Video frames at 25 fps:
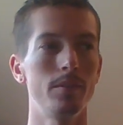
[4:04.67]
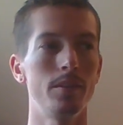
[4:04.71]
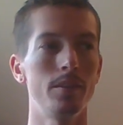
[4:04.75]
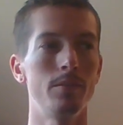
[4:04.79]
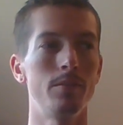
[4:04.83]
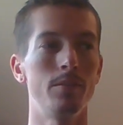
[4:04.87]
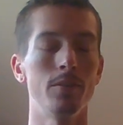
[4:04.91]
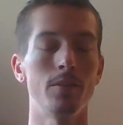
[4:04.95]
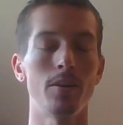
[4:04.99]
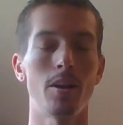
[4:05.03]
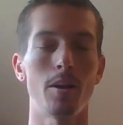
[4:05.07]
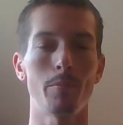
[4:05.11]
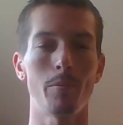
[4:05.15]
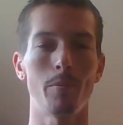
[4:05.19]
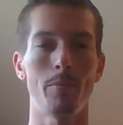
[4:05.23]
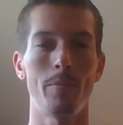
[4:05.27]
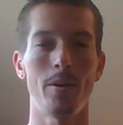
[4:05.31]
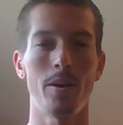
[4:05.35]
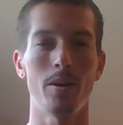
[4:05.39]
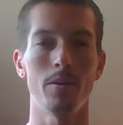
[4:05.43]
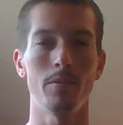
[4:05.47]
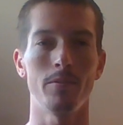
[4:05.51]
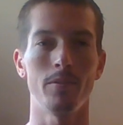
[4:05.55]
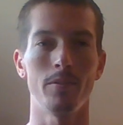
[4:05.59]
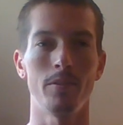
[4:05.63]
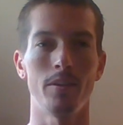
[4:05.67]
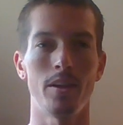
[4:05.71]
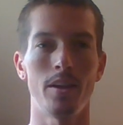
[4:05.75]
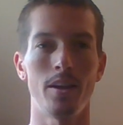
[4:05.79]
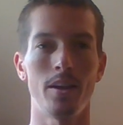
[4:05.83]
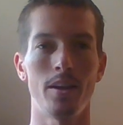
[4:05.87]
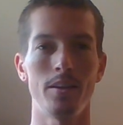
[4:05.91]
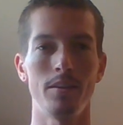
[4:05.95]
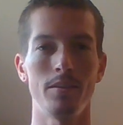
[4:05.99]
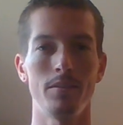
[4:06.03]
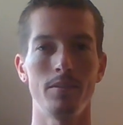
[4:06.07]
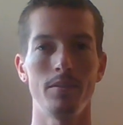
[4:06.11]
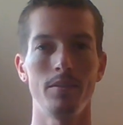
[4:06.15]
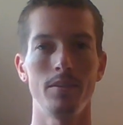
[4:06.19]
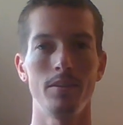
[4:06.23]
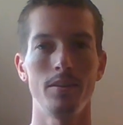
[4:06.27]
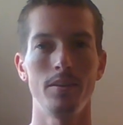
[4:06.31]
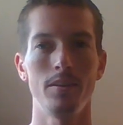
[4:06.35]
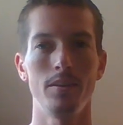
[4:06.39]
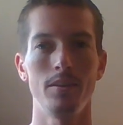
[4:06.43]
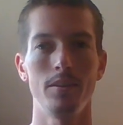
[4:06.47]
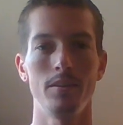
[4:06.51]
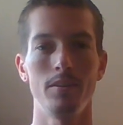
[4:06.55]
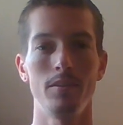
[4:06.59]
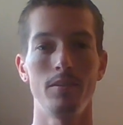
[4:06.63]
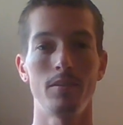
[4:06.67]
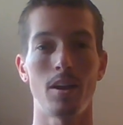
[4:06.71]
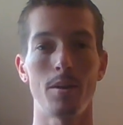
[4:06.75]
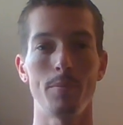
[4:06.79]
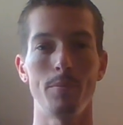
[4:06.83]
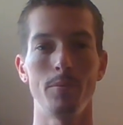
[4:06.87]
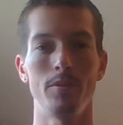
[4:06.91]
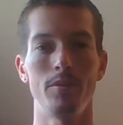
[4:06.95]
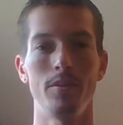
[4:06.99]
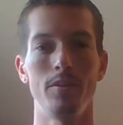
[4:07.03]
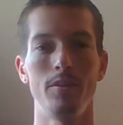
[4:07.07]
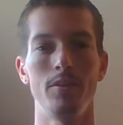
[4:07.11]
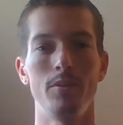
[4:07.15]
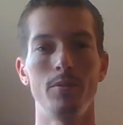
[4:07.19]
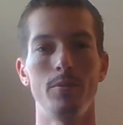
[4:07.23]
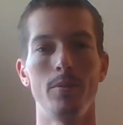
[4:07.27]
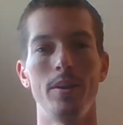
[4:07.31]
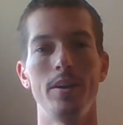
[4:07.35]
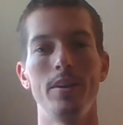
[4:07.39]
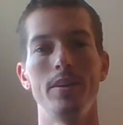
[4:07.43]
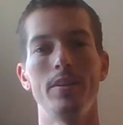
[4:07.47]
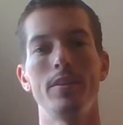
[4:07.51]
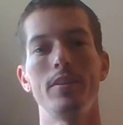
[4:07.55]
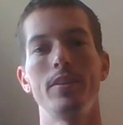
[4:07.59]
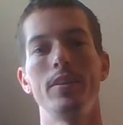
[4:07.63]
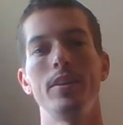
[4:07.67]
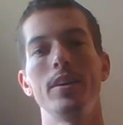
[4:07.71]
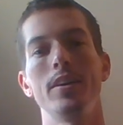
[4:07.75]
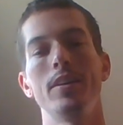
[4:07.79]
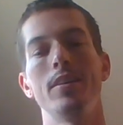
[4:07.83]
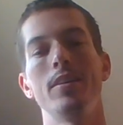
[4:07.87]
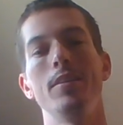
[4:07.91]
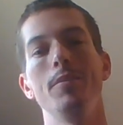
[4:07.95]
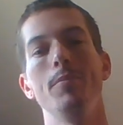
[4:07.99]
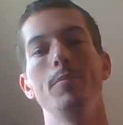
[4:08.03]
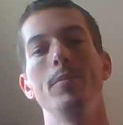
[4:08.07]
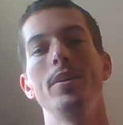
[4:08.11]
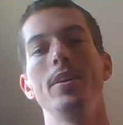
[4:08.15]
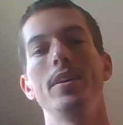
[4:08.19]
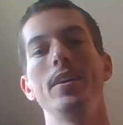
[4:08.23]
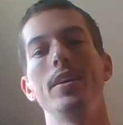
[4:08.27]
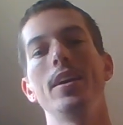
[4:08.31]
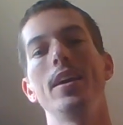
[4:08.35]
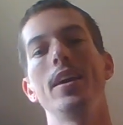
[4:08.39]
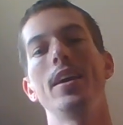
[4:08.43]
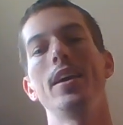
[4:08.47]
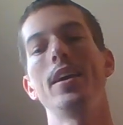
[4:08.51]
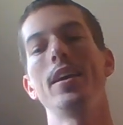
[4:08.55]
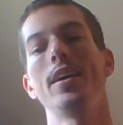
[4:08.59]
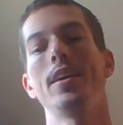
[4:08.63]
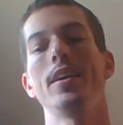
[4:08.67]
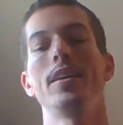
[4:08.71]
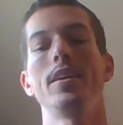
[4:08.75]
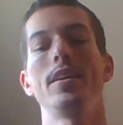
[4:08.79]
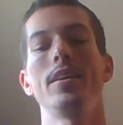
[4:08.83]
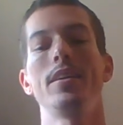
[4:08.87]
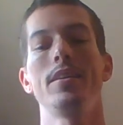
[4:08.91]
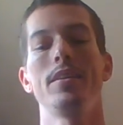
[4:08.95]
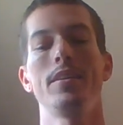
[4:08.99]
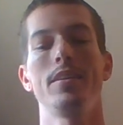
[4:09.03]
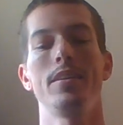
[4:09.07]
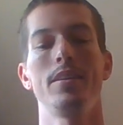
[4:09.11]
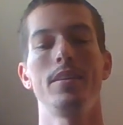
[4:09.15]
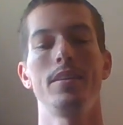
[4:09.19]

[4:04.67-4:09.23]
if you're not prepared for that type of situation, it could be a